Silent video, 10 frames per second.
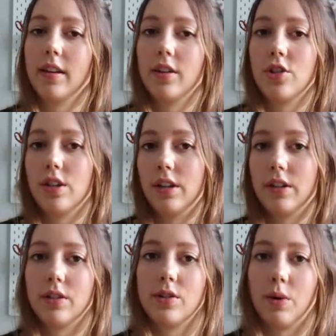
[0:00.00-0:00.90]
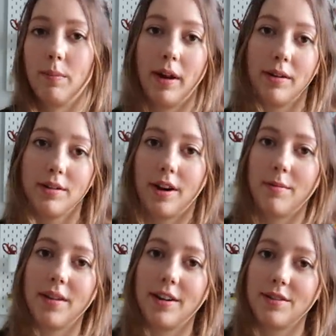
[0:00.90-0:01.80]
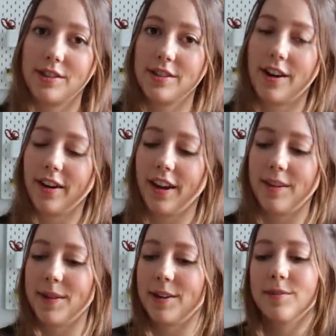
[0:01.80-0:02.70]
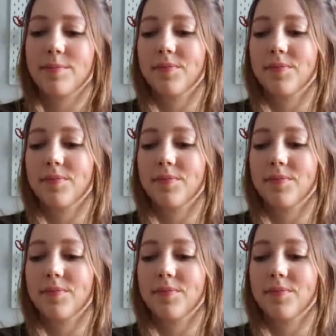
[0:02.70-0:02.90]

sheer sorbetto top that I was just talking about.